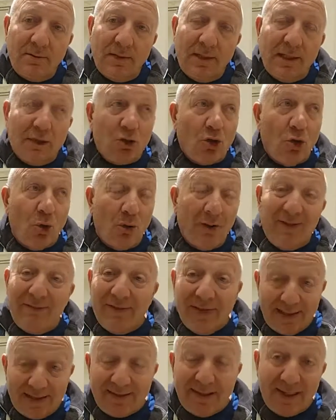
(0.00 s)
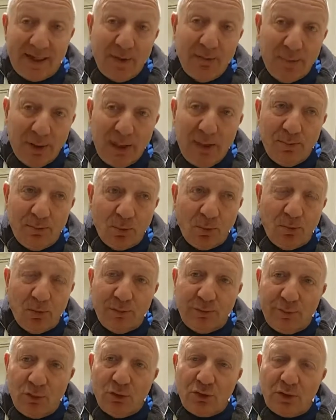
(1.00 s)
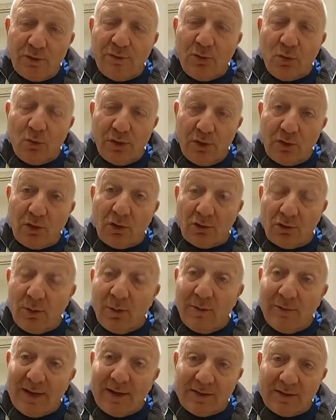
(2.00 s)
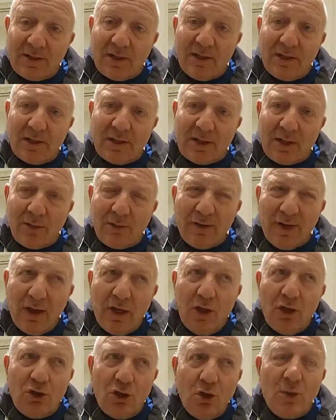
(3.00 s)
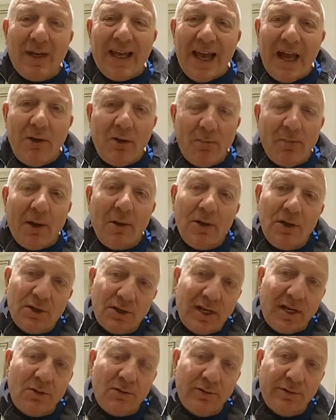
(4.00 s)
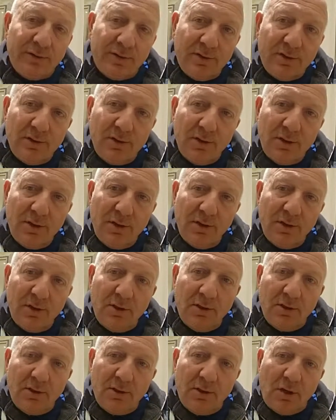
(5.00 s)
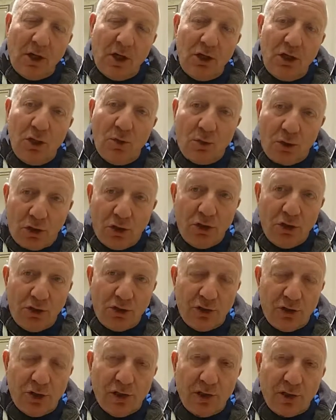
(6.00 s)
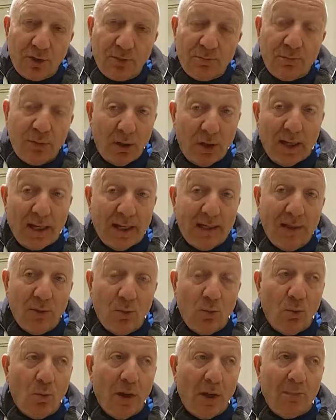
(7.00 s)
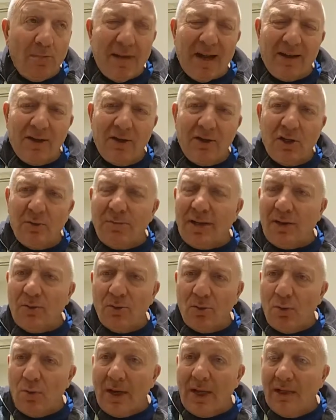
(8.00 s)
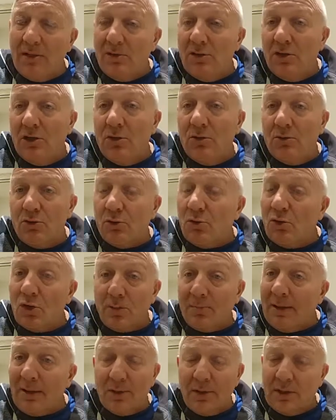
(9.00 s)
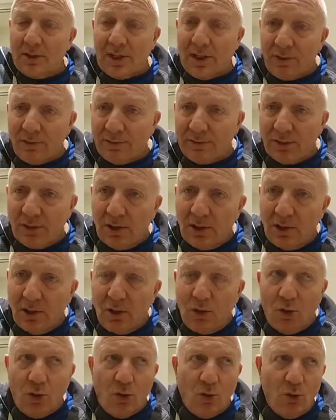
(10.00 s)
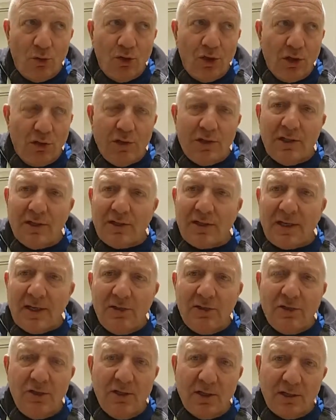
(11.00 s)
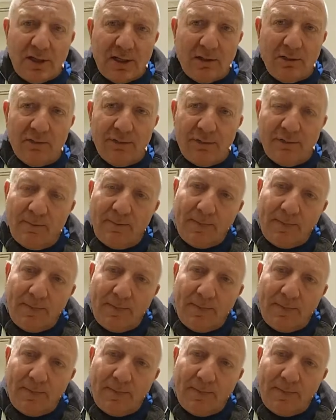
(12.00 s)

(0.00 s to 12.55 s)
It's called investing in people, but first of all, you've got to invest in yourself. Do you care about yourself? Are you courteous, polite, well mannered about the way that you talk about yourself? Or do you criticise yourself?